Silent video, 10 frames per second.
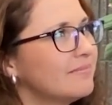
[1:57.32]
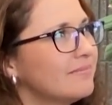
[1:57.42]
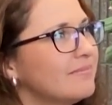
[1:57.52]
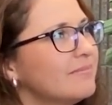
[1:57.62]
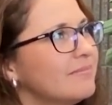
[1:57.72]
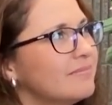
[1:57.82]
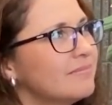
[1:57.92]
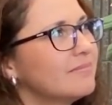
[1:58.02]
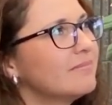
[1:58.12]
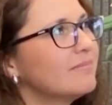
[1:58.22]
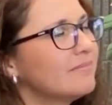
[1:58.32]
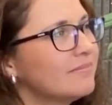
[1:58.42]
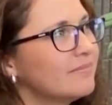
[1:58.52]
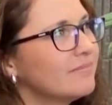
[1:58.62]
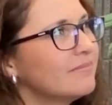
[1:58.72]

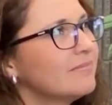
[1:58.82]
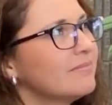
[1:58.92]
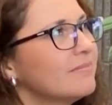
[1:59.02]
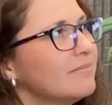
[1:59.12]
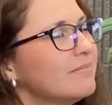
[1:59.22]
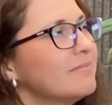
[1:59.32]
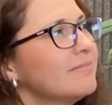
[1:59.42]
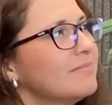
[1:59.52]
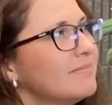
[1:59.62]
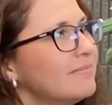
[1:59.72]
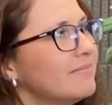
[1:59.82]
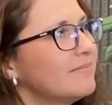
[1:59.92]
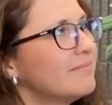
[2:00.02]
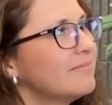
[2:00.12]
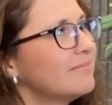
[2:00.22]

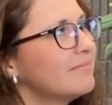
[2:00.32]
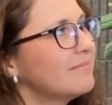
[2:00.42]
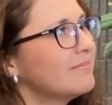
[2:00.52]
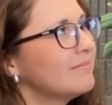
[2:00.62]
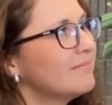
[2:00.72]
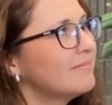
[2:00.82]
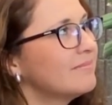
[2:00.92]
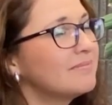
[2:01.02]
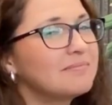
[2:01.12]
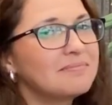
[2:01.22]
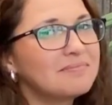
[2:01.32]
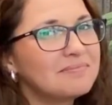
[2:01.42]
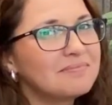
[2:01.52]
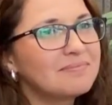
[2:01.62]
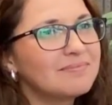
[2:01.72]

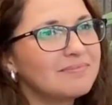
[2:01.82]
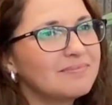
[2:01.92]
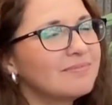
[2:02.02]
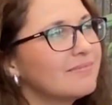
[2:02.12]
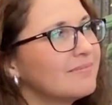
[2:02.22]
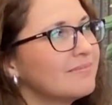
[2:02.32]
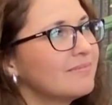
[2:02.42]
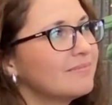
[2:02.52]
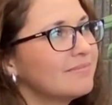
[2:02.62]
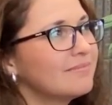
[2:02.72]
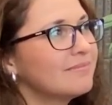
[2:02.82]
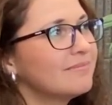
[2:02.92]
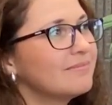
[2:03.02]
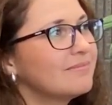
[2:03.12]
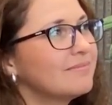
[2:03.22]

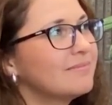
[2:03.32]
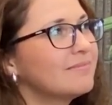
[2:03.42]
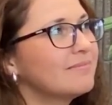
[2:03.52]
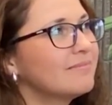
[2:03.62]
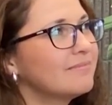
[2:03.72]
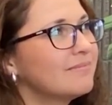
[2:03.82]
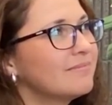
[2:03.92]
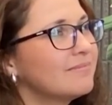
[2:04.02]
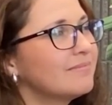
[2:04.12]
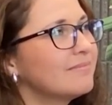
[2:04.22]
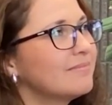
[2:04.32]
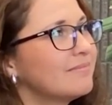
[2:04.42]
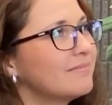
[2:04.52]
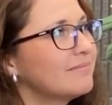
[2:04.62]
The person shown says nothing.